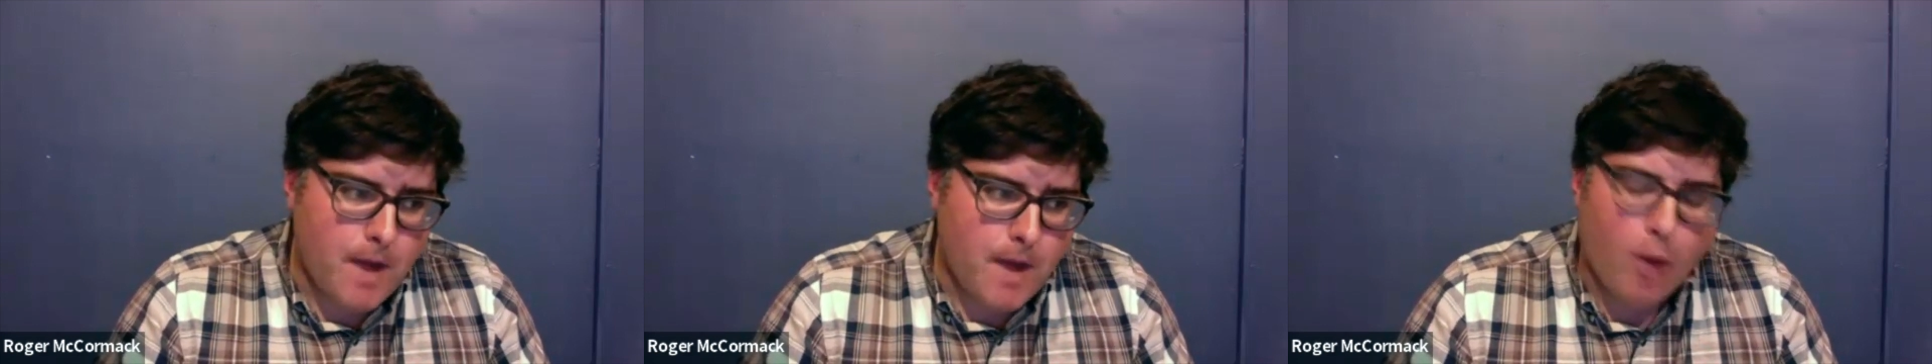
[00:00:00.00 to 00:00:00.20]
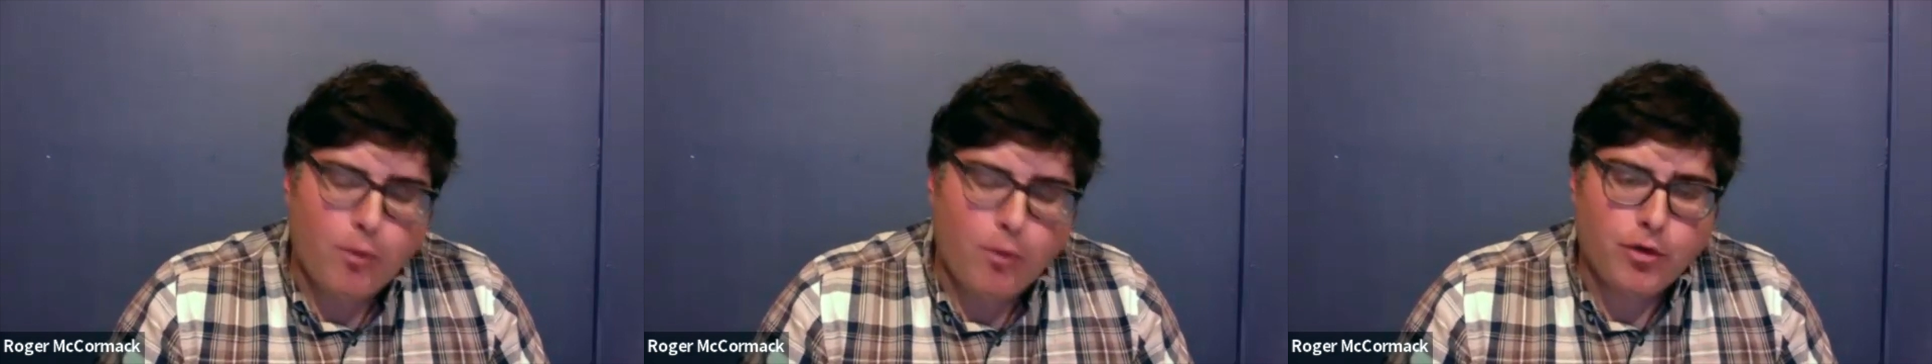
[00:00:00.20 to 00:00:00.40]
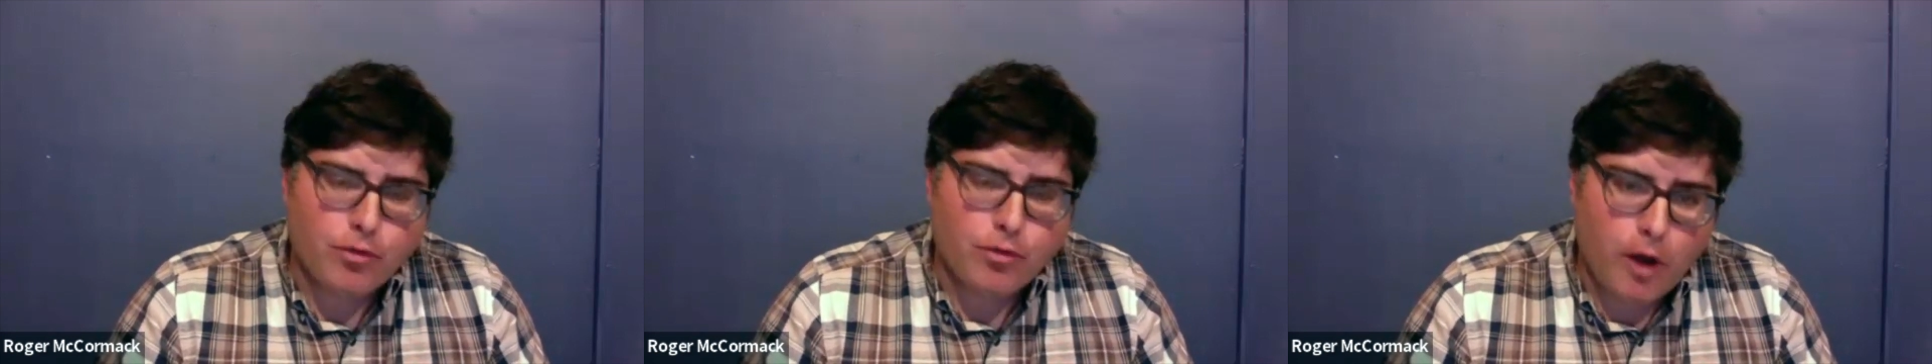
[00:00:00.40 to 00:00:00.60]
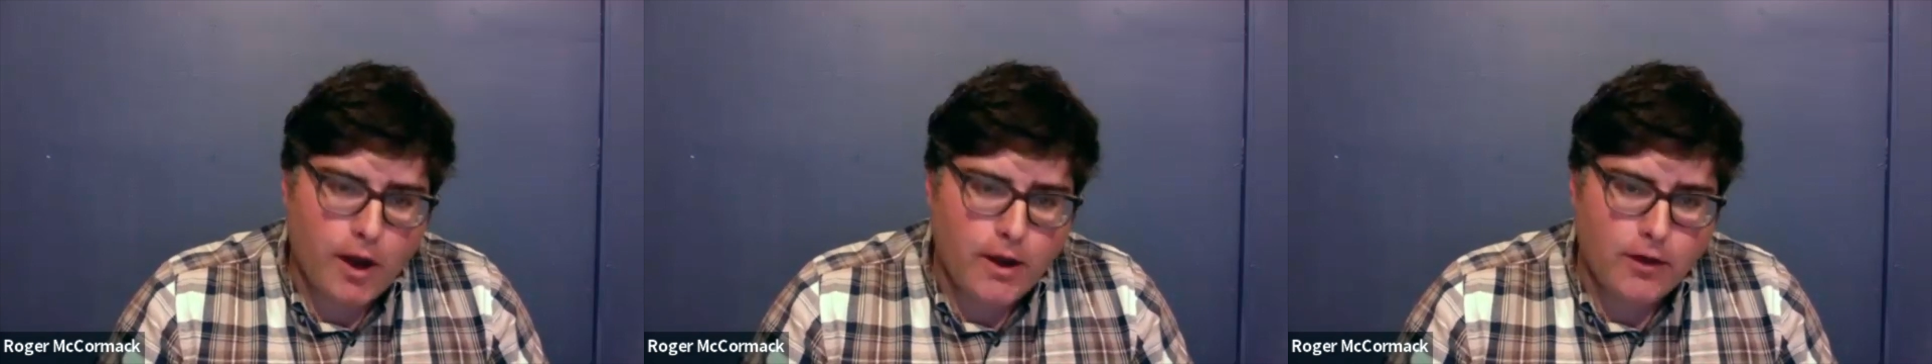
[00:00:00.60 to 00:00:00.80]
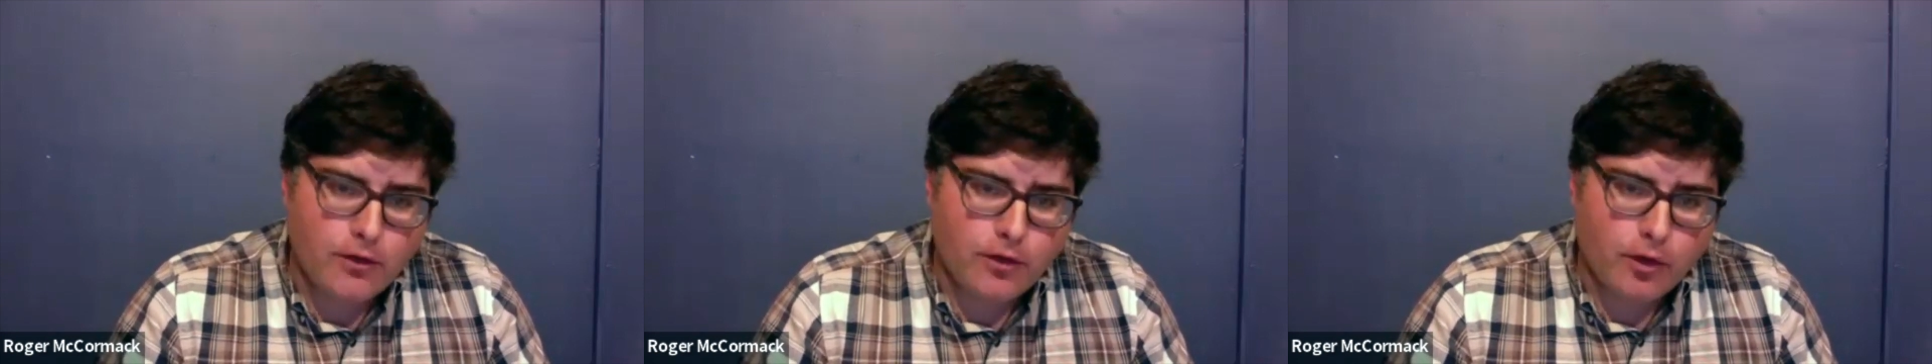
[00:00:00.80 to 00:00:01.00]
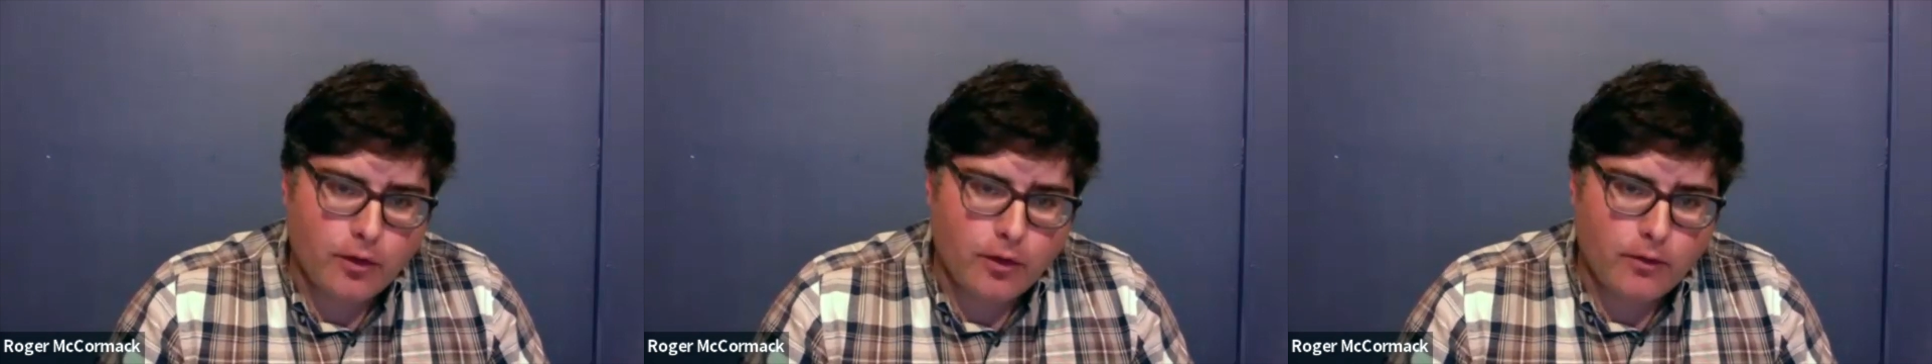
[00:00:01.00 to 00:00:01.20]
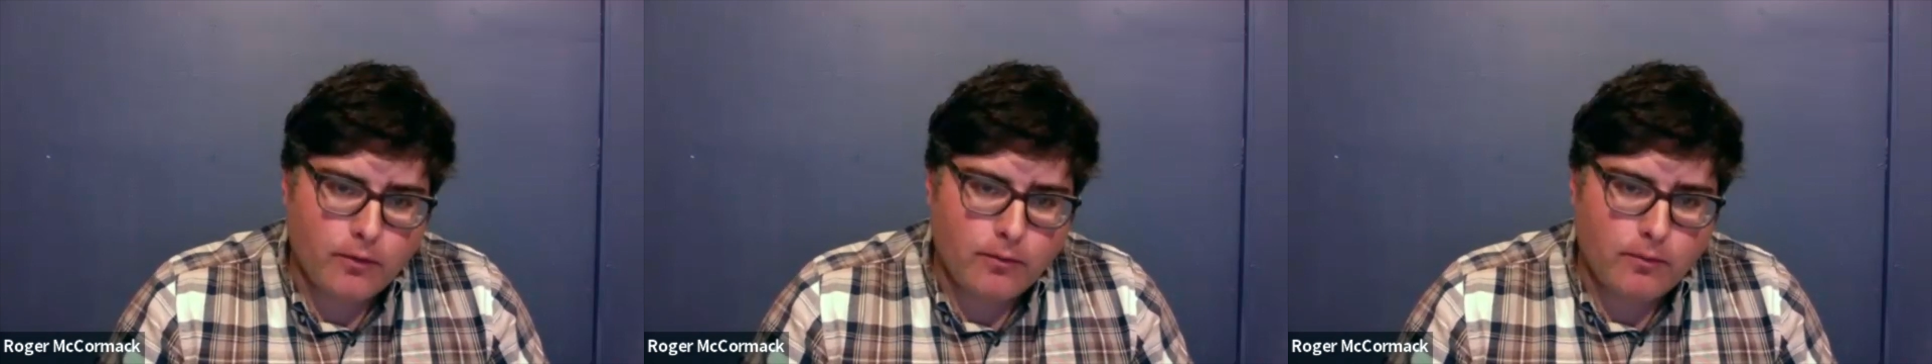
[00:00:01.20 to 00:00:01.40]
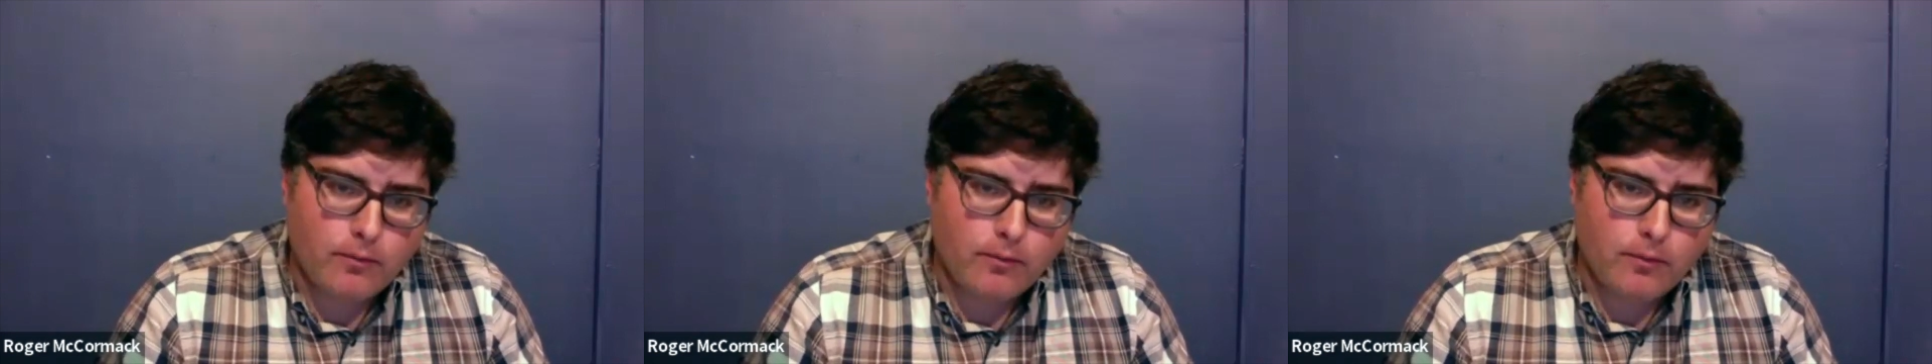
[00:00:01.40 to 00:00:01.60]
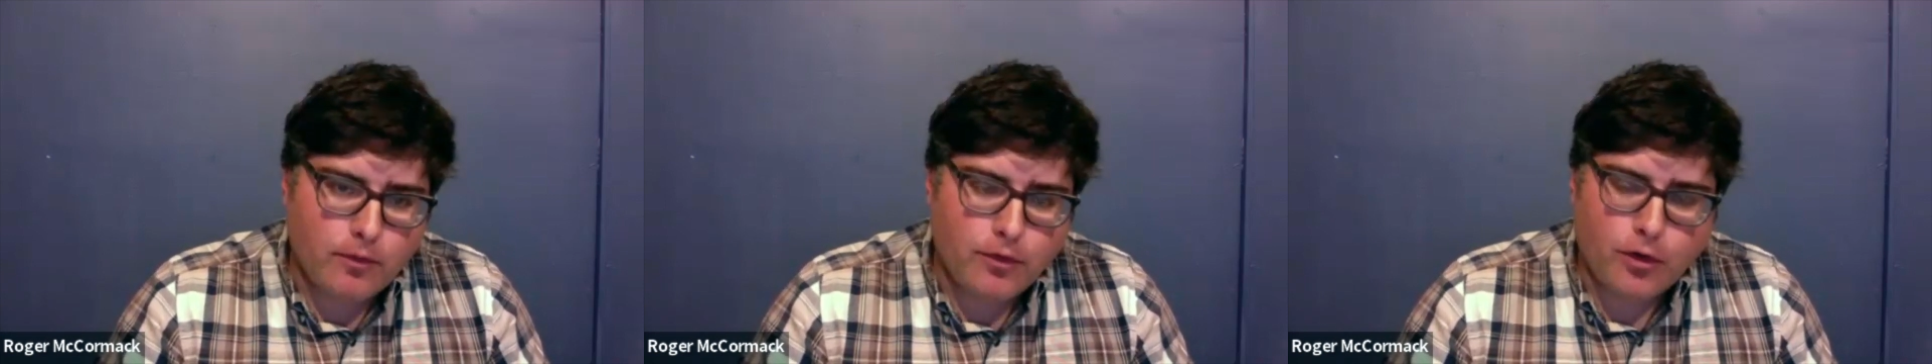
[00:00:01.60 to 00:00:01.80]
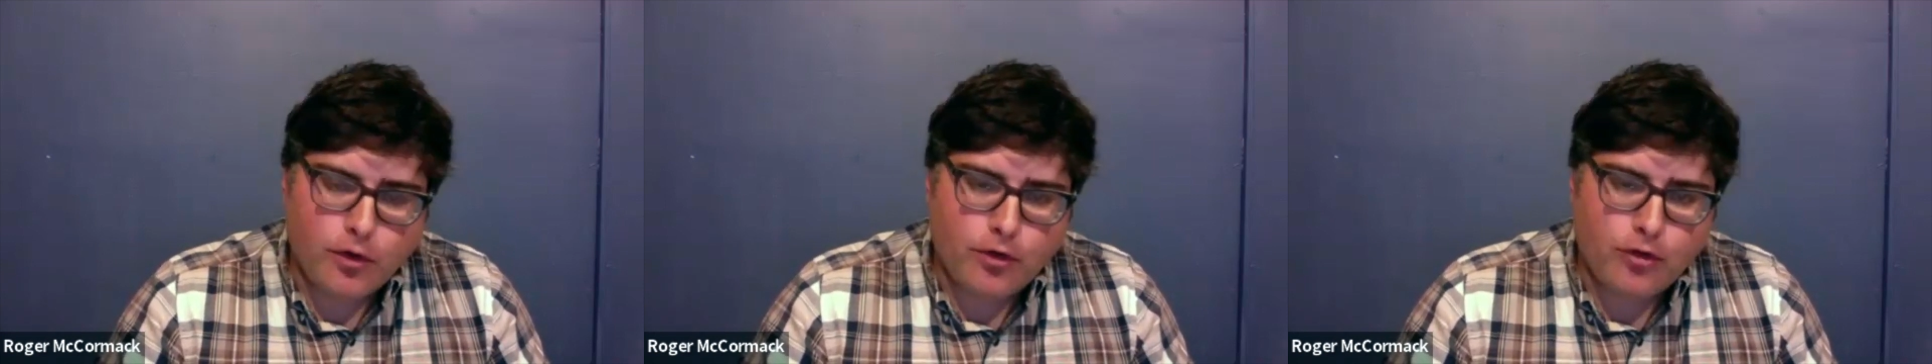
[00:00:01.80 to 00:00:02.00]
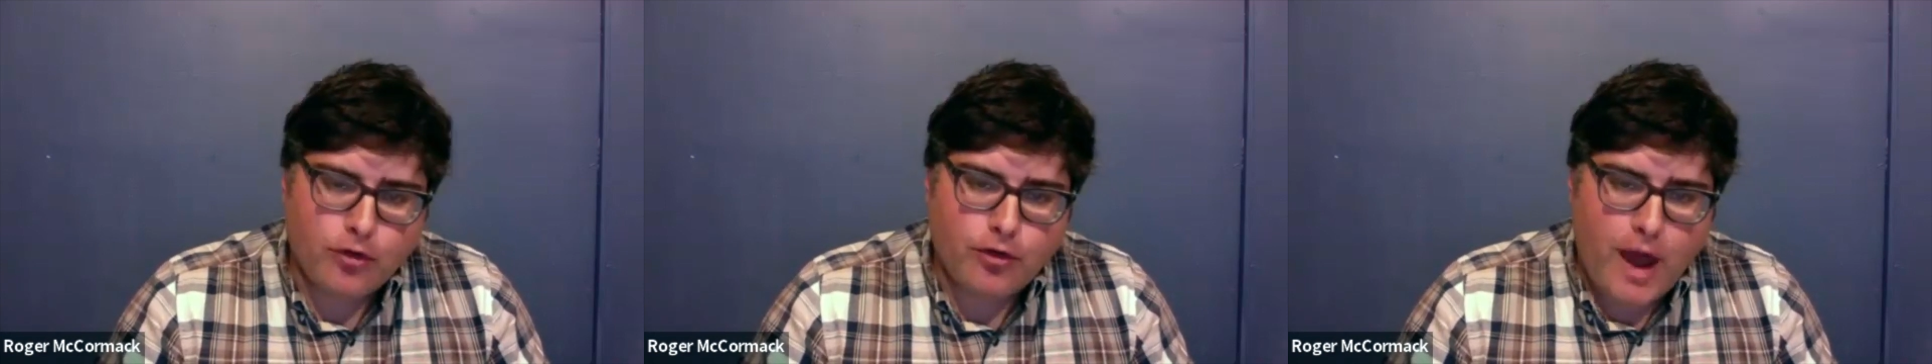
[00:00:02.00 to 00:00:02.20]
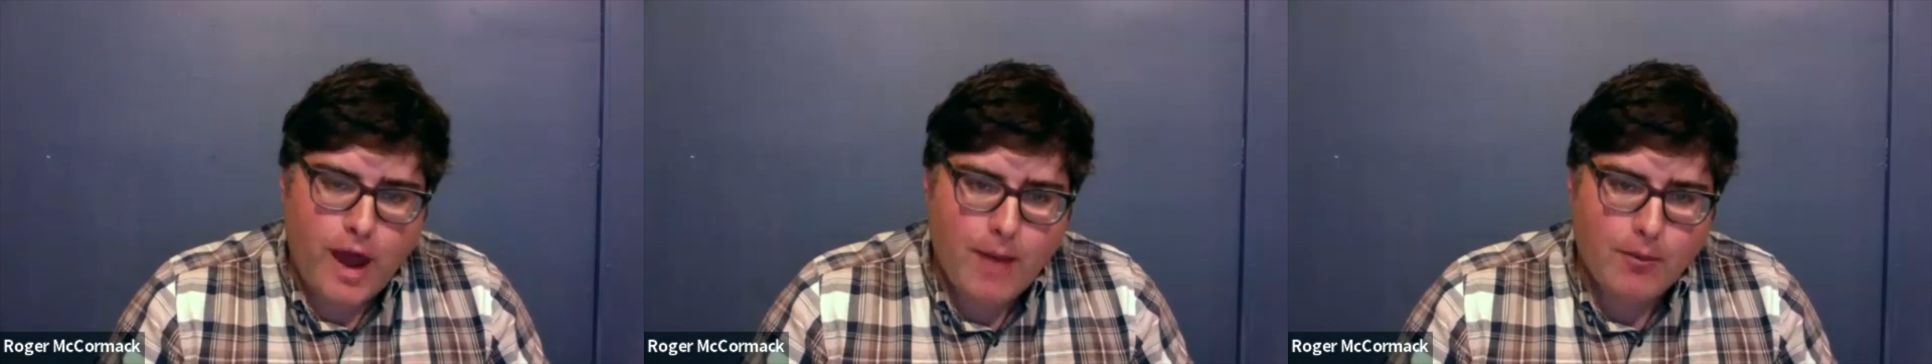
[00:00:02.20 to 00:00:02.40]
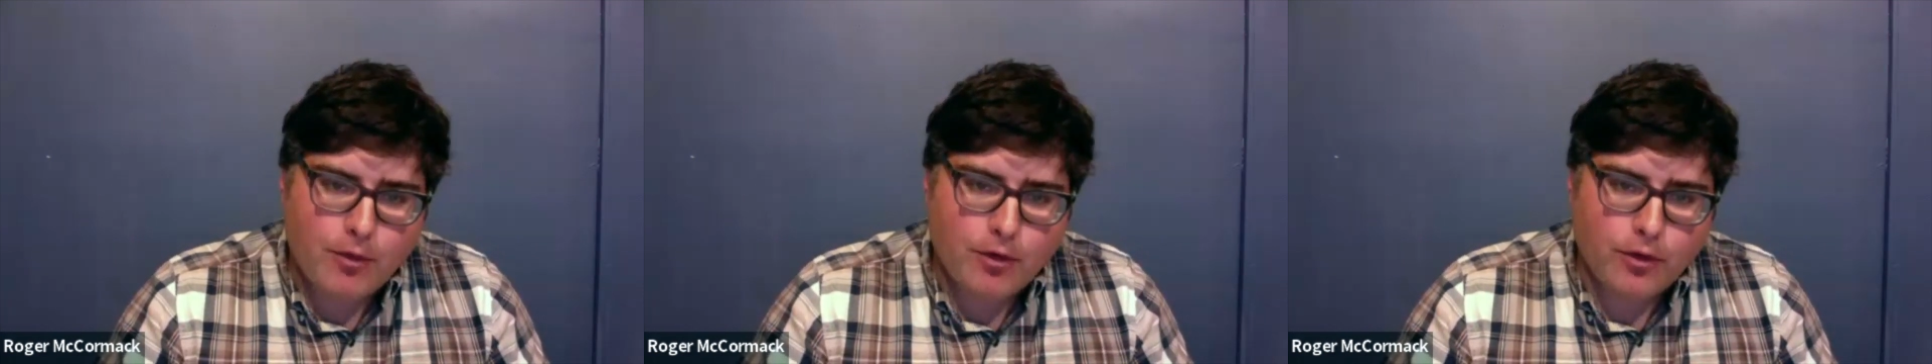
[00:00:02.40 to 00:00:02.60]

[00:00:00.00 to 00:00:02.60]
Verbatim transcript: help to write certain certain uh, chapters?